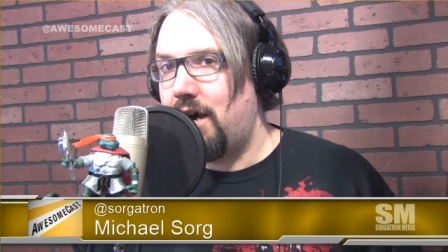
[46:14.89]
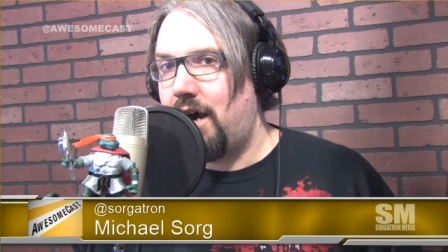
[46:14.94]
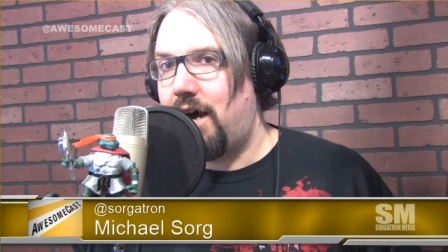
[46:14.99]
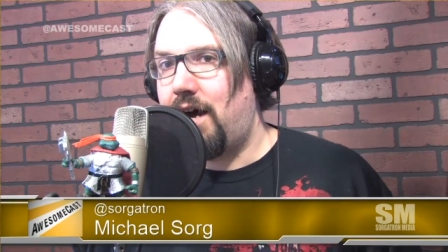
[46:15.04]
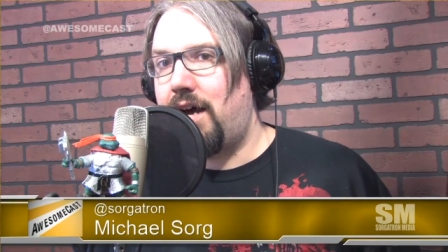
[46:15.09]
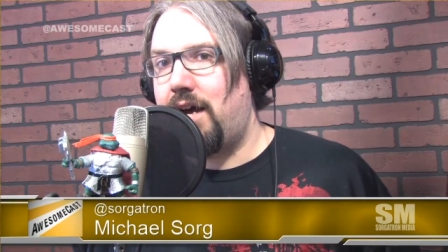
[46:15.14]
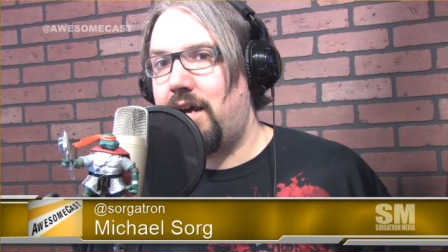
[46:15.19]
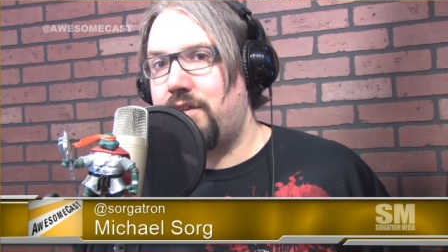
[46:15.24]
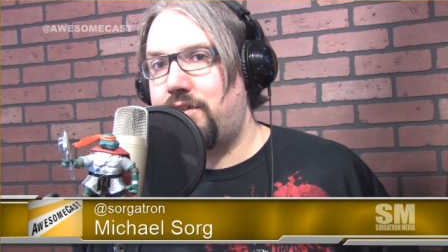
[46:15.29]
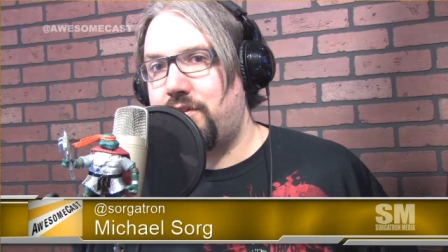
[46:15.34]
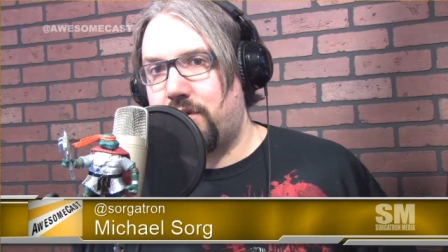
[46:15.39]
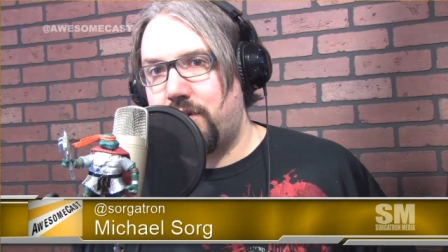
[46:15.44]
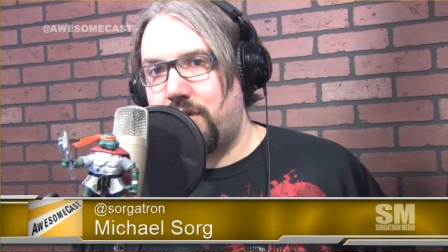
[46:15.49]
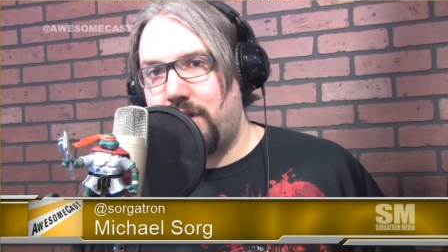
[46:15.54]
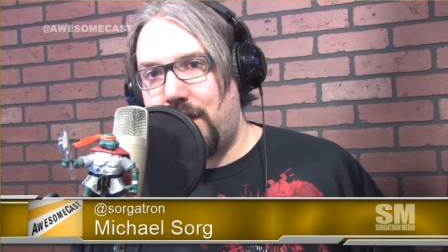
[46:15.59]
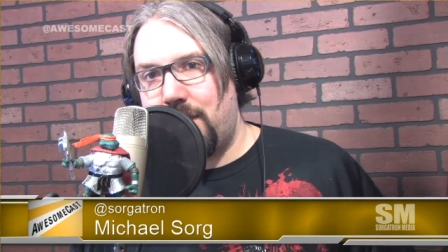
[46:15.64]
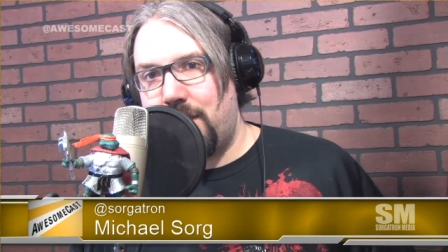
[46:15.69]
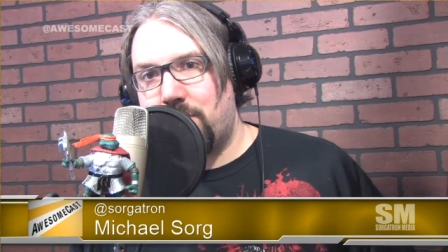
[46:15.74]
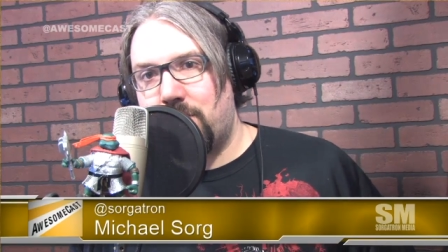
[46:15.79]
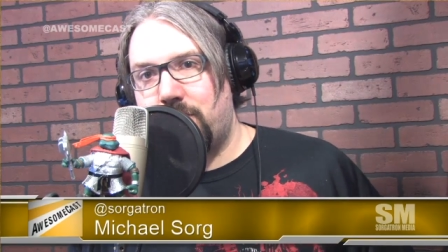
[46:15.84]
uh, certain
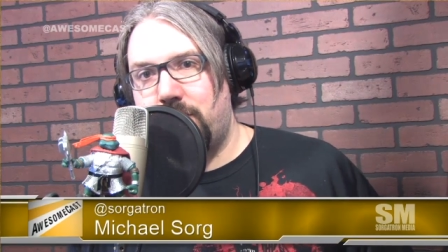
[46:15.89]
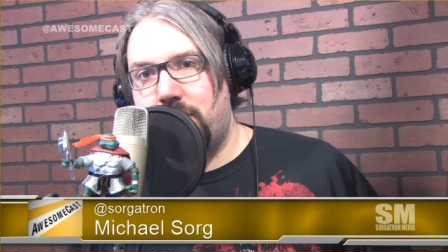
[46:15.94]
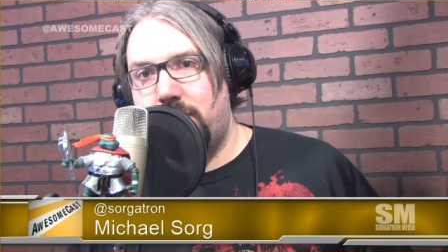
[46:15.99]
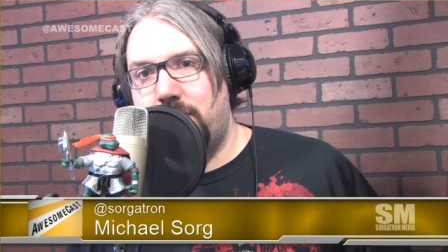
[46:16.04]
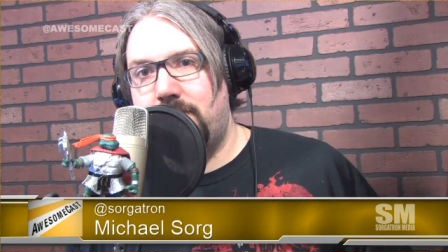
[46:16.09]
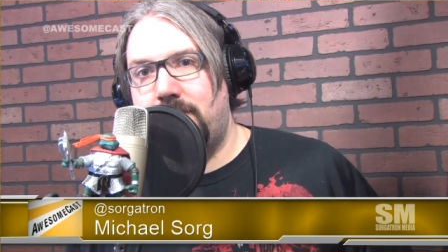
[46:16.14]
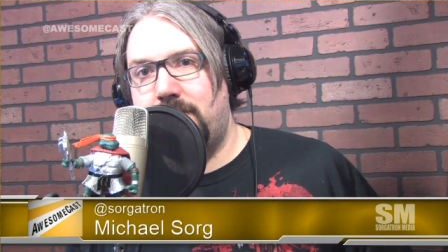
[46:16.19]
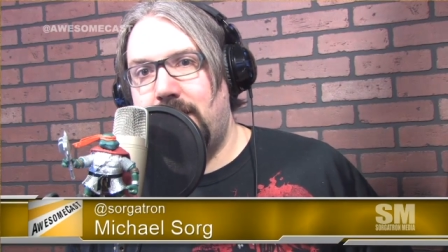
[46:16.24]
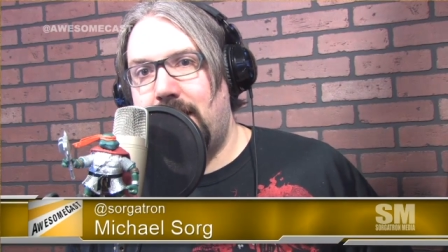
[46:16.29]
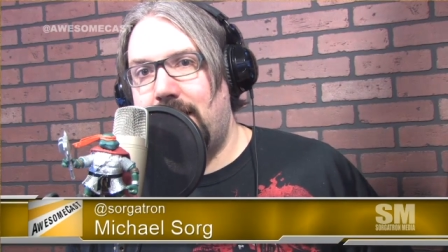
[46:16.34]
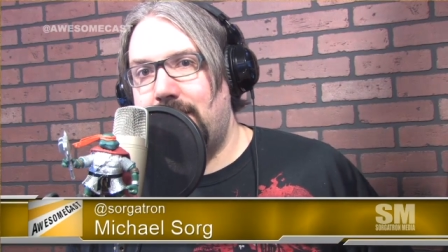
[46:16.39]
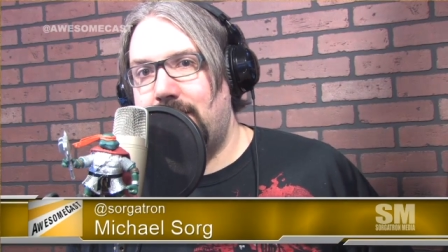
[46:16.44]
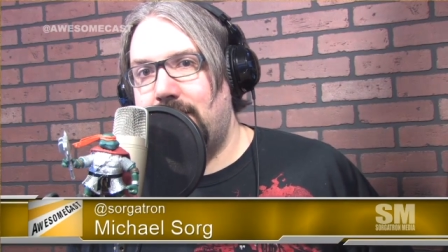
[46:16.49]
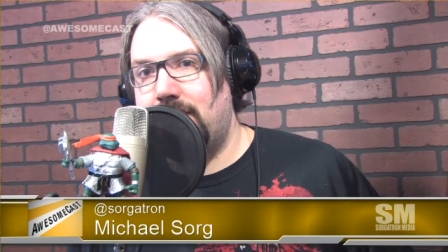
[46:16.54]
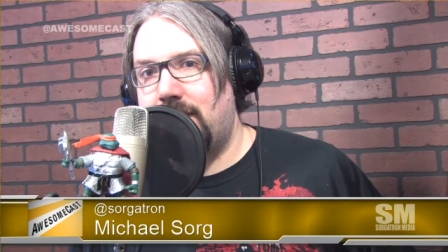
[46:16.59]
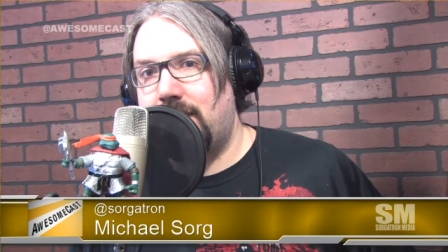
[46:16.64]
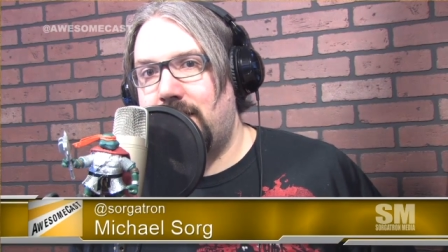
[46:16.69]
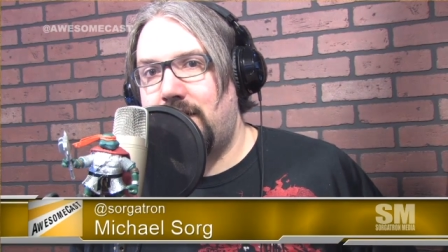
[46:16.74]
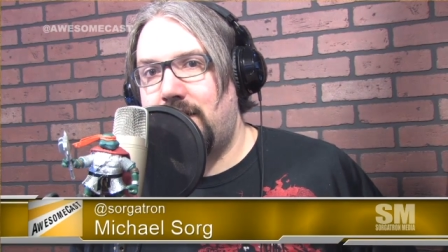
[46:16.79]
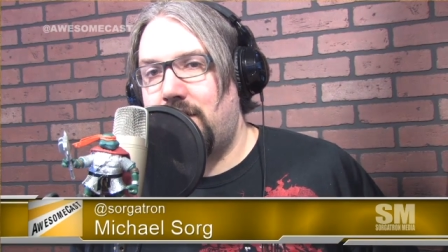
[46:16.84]
neighborhoods that
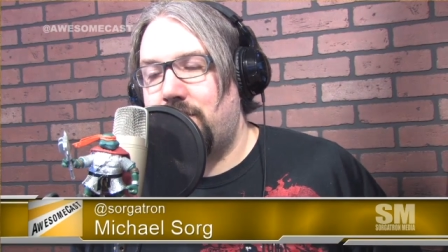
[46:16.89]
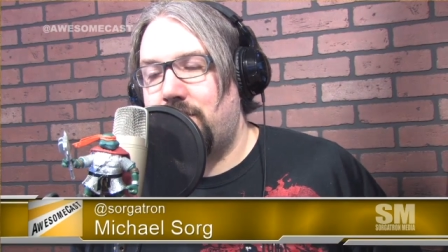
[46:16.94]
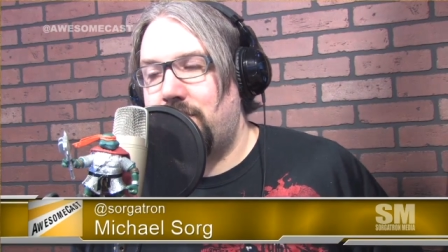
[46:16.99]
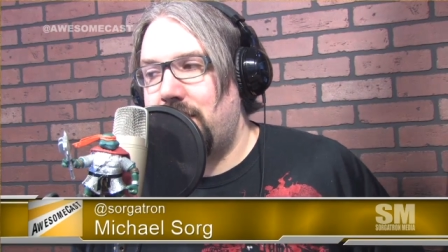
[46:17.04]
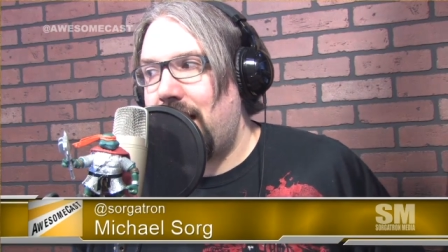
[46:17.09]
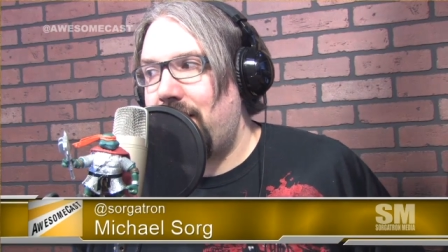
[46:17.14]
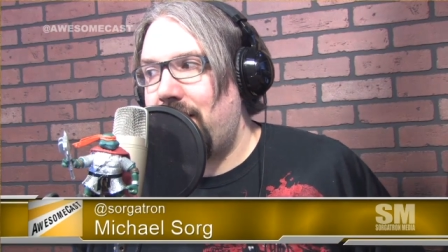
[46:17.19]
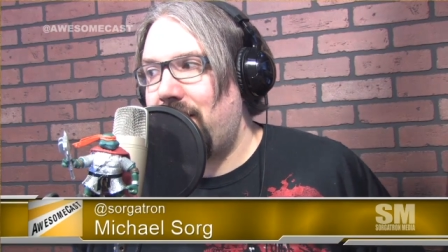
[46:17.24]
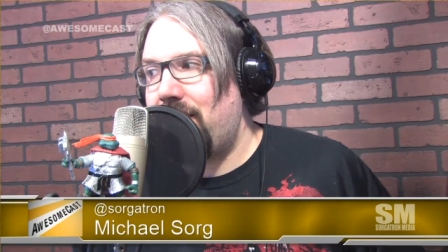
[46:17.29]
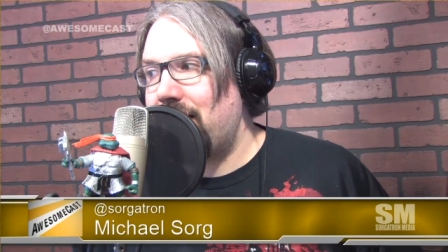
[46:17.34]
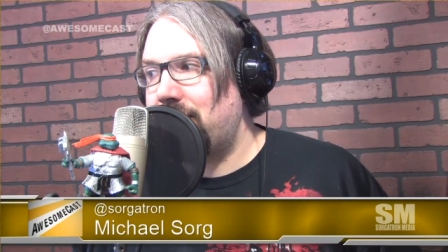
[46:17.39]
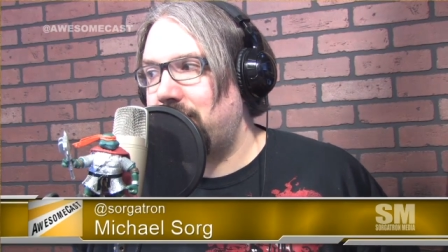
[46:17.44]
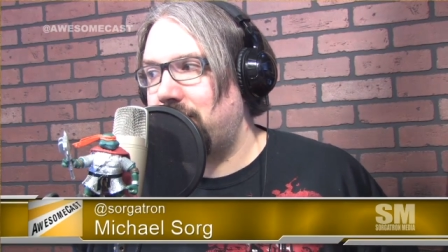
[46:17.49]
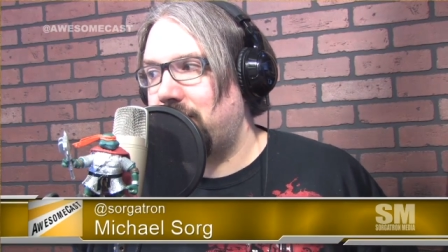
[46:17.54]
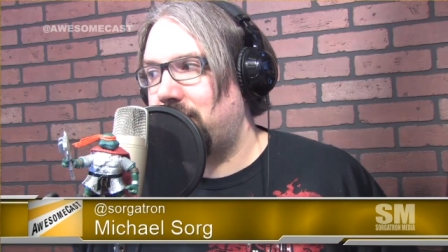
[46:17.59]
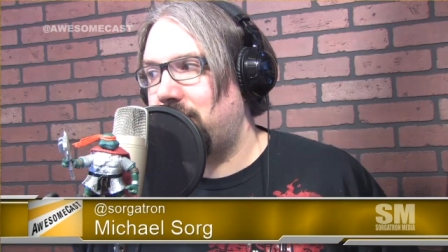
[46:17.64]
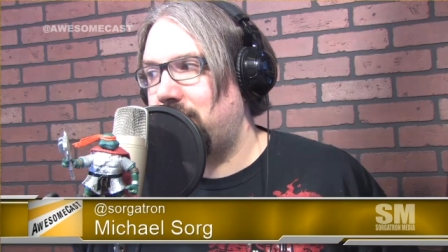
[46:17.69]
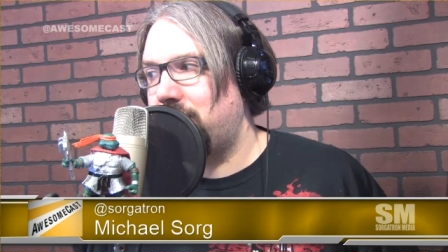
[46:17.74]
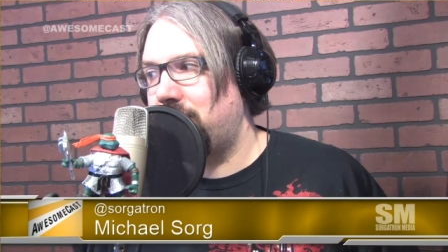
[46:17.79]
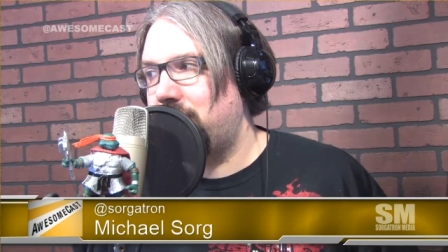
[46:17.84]
uh, you know to have
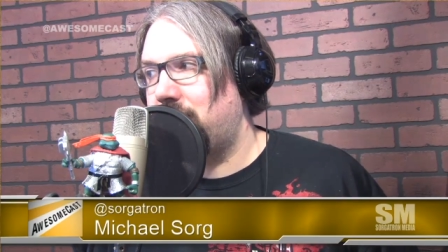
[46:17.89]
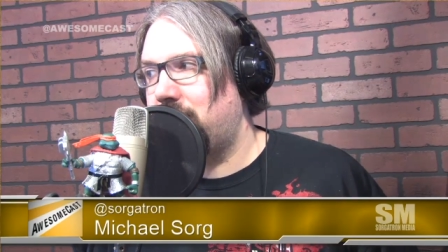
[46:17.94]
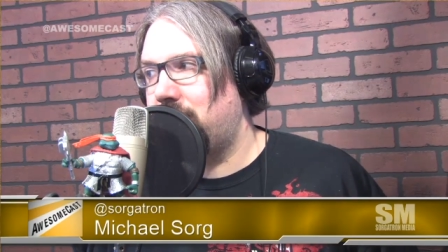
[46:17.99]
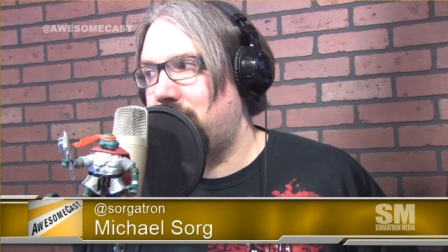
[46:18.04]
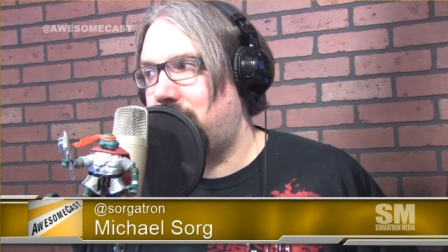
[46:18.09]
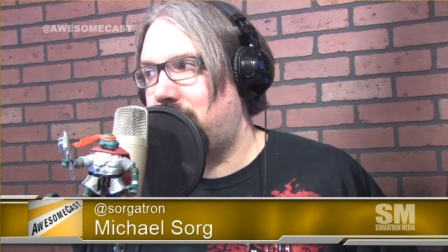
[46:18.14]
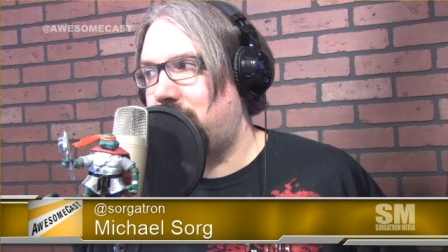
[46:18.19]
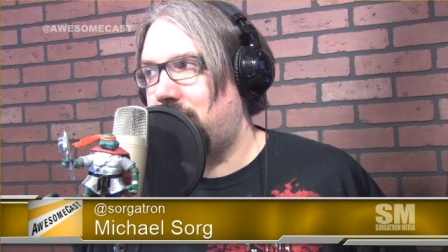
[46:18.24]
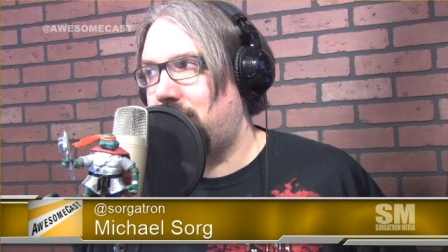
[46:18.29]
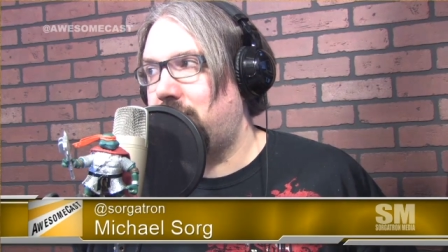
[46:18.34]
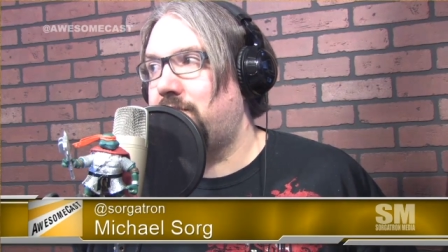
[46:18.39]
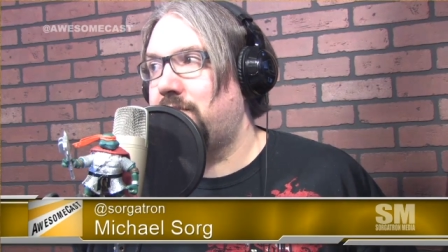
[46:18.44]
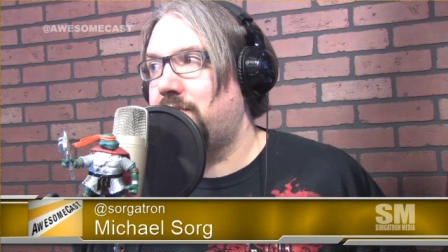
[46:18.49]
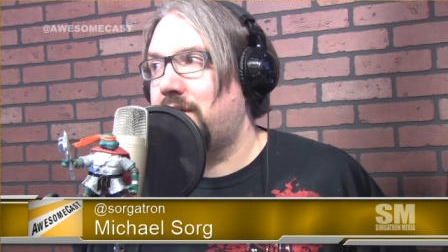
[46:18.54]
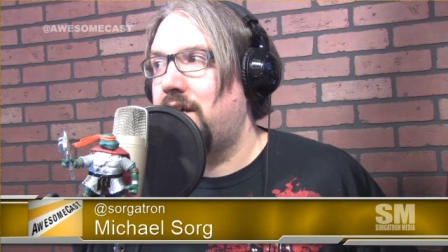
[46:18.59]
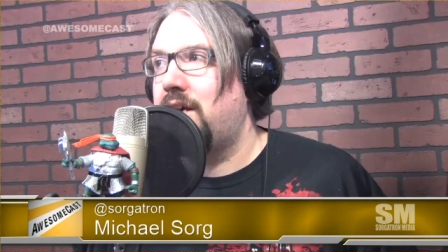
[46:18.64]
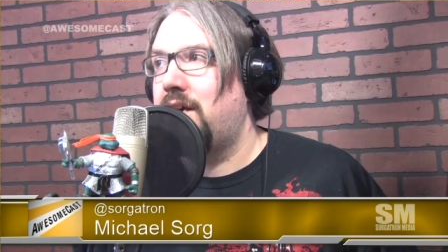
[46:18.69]
access to to to